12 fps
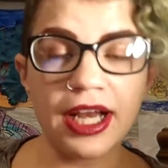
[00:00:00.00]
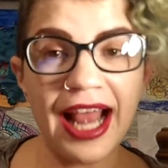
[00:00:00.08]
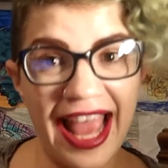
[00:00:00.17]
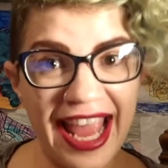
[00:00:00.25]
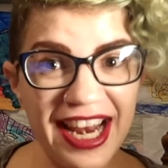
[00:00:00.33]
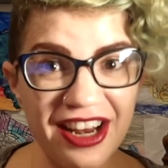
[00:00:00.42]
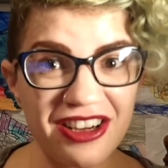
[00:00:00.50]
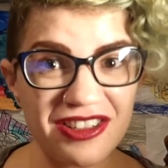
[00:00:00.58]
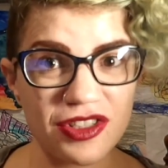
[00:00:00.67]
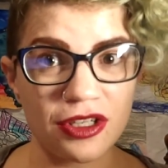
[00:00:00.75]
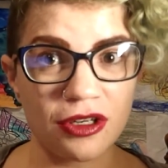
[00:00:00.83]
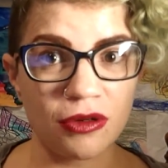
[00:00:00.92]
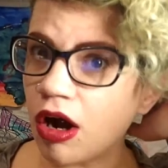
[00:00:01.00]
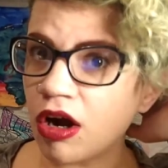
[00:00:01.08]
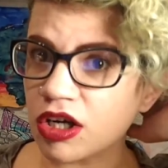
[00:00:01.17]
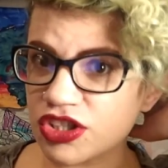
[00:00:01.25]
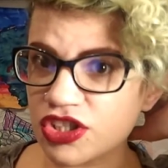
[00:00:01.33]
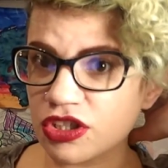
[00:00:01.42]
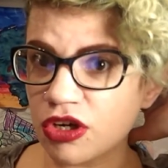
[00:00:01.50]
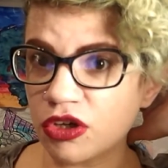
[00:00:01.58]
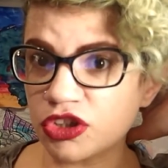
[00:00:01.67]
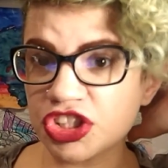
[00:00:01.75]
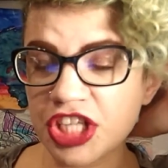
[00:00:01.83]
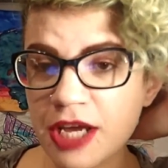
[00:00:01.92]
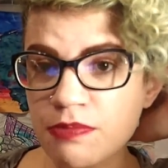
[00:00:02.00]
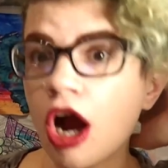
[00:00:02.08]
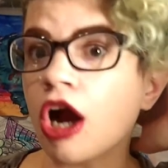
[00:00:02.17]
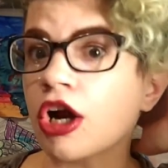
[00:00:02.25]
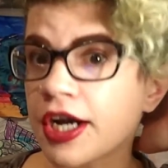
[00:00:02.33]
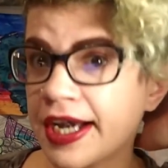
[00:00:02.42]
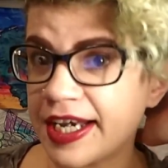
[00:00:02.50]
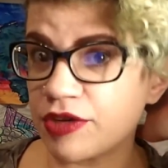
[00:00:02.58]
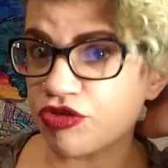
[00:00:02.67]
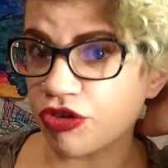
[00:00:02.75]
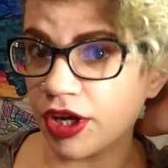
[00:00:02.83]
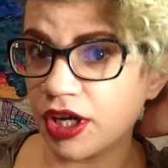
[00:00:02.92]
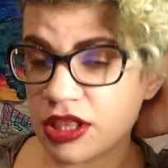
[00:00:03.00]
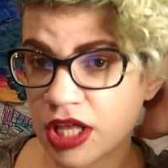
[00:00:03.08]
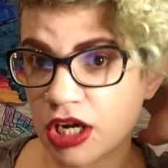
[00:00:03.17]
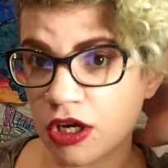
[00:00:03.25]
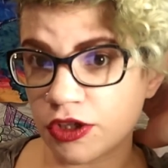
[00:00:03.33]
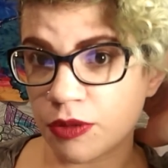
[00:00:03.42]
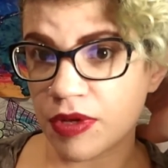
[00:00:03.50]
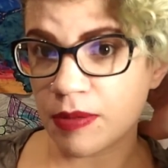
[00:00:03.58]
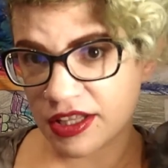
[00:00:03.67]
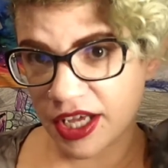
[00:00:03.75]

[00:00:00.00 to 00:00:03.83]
And also, our skull shapes are different than other people.